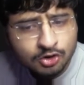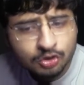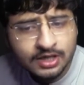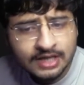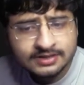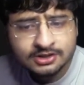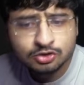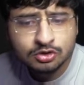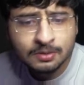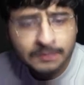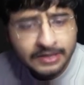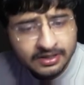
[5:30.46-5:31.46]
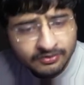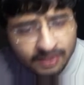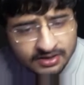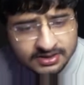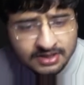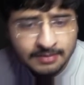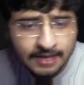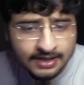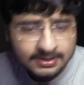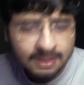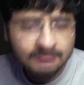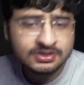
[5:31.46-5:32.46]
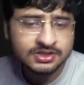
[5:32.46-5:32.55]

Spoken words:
Your task is to complete the function maxHeight,